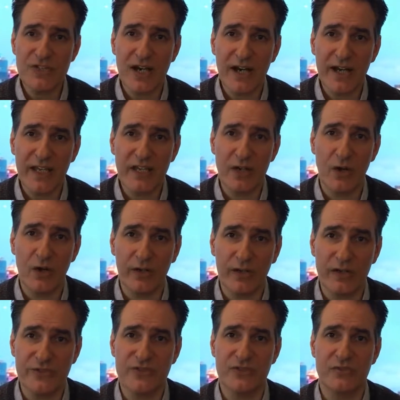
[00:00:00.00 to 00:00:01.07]
dying on
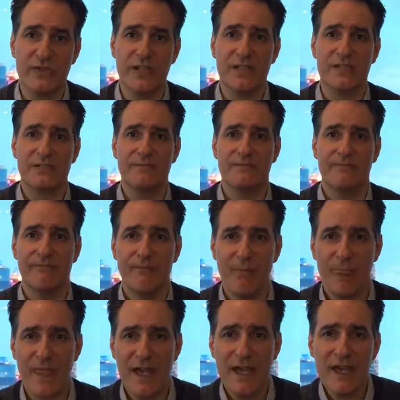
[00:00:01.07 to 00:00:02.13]
our streets.
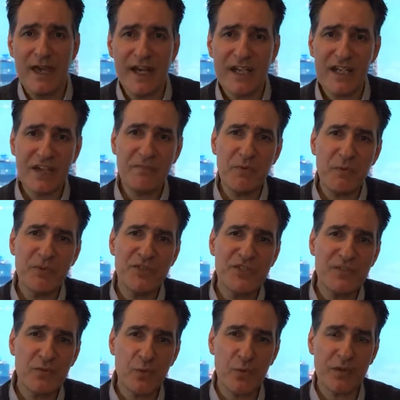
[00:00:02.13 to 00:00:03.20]
A government which
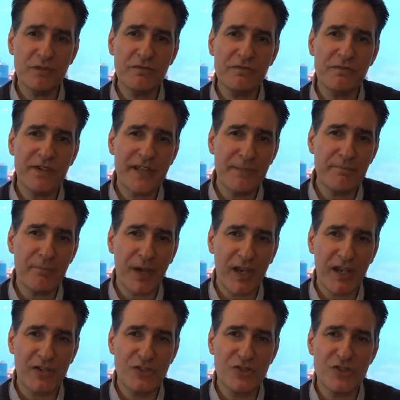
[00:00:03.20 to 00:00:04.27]
is willfully
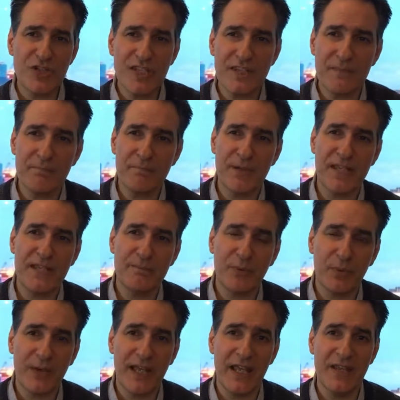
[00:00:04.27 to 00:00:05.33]
plunging the
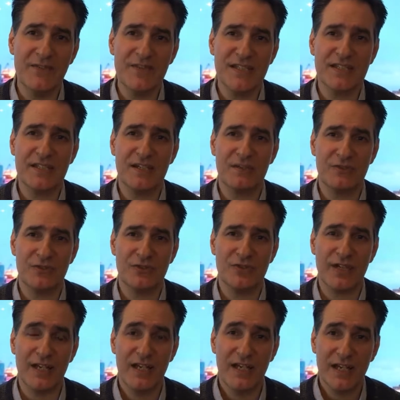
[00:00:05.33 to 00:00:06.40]
people in this
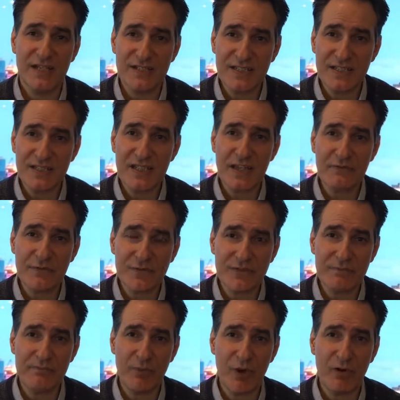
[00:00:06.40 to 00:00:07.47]
country into levels
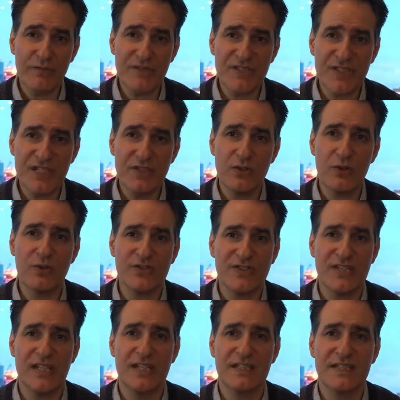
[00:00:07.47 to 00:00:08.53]
of poverty not
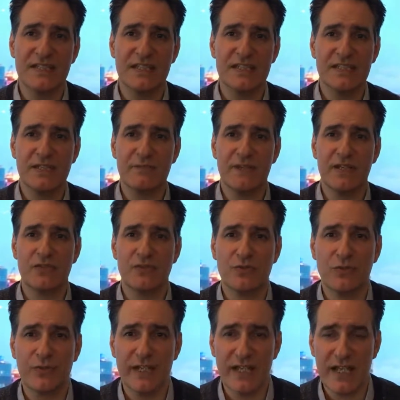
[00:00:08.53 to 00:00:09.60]
seen since the
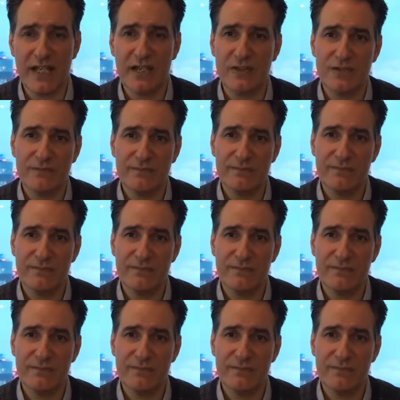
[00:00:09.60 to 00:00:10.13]
Victorian age.